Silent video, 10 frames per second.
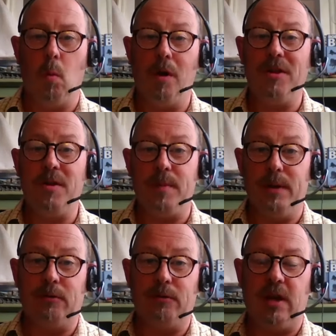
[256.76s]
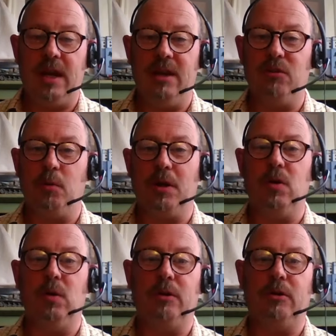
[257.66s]
one of the builds is what I
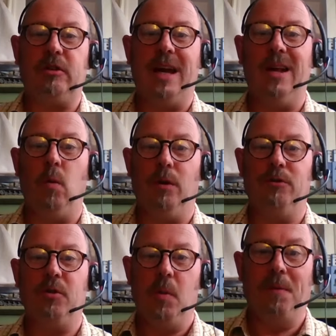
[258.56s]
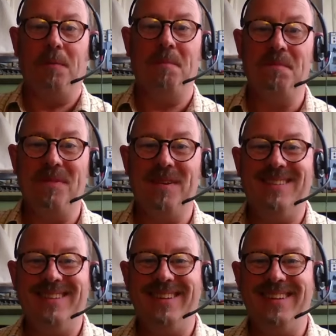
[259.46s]
call a scale one to one.
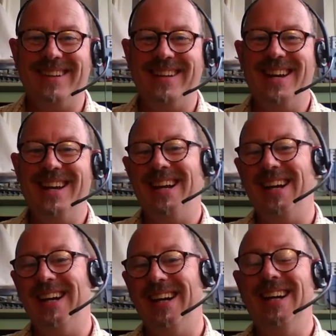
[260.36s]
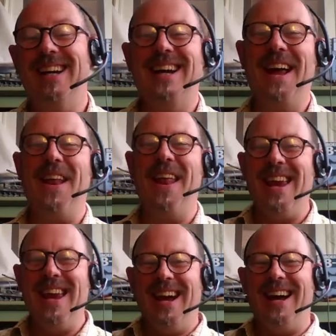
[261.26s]
Uh,
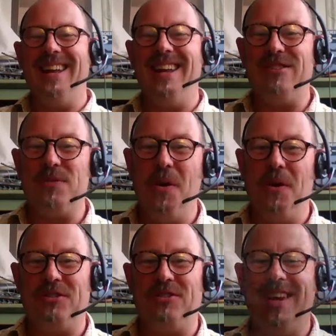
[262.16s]
and this was